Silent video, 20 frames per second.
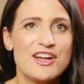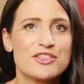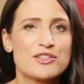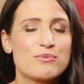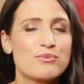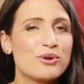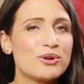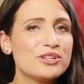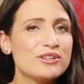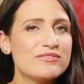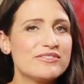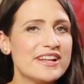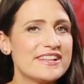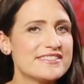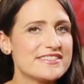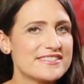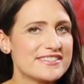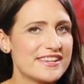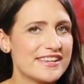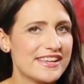The world of
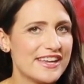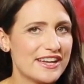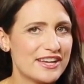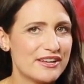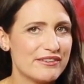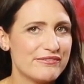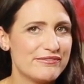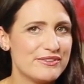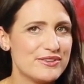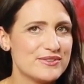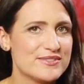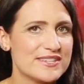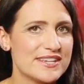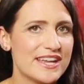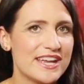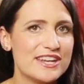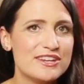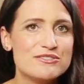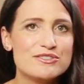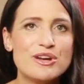lenses can get
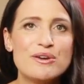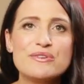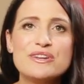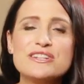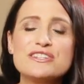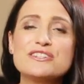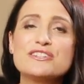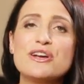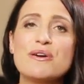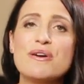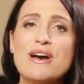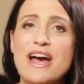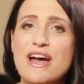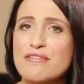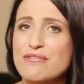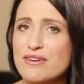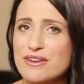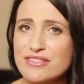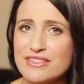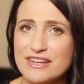confusing, and you don't need to know
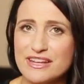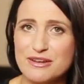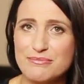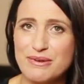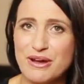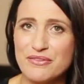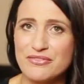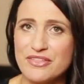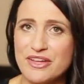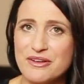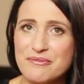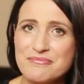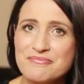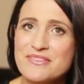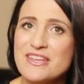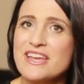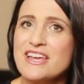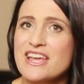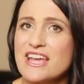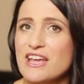everything about them
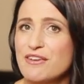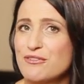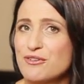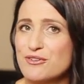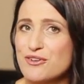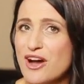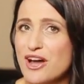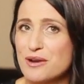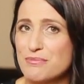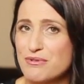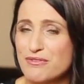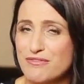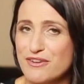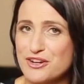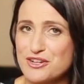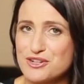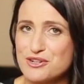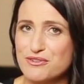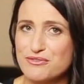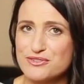if you're not a
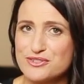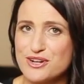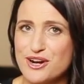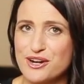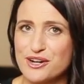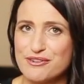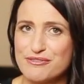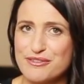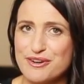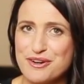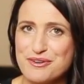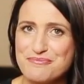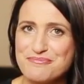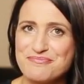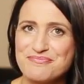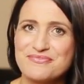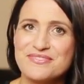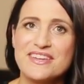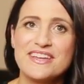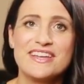professional photographer.
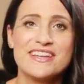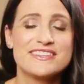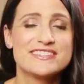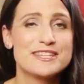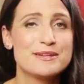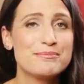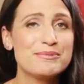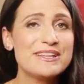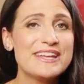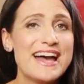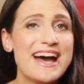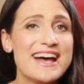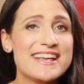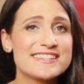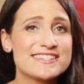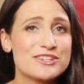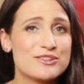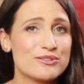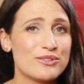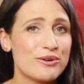Simply
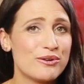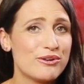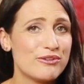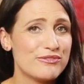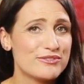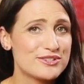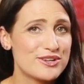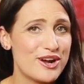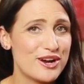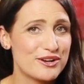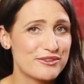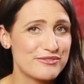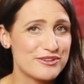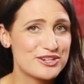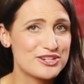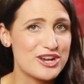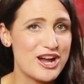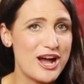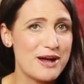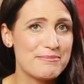ask your local photography
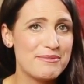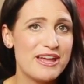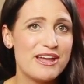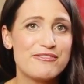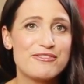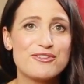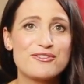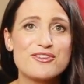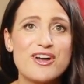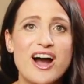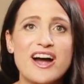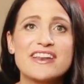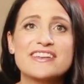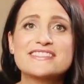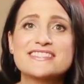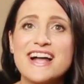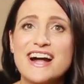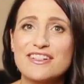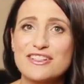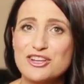shop if you're not
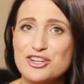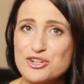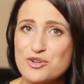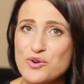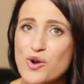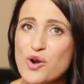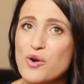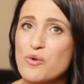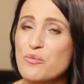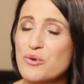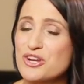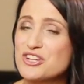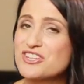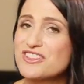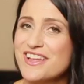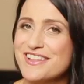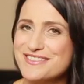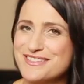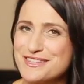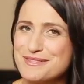exactly sure which
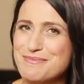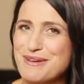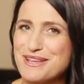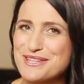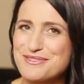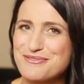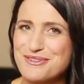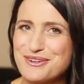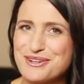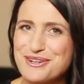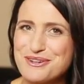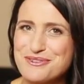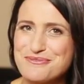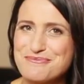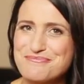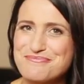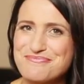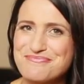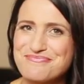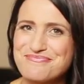lens is best for
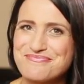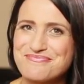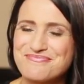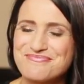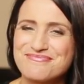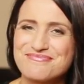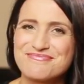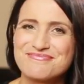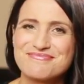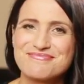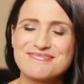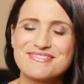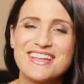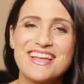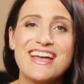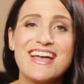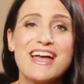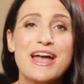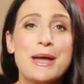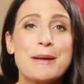you.
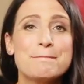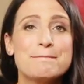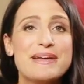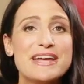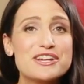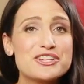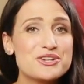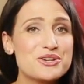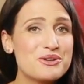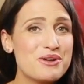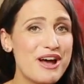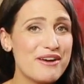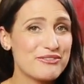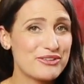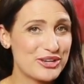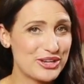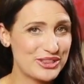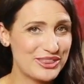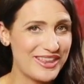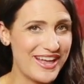Make sure you have
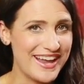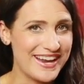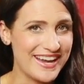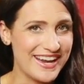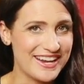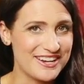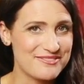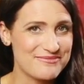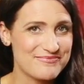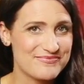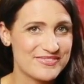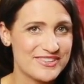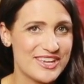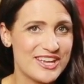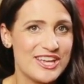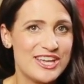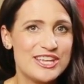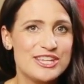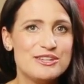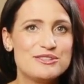good lighting.
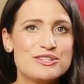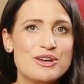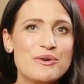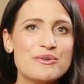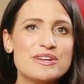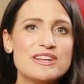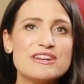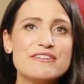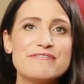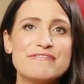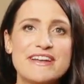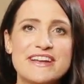You don't need a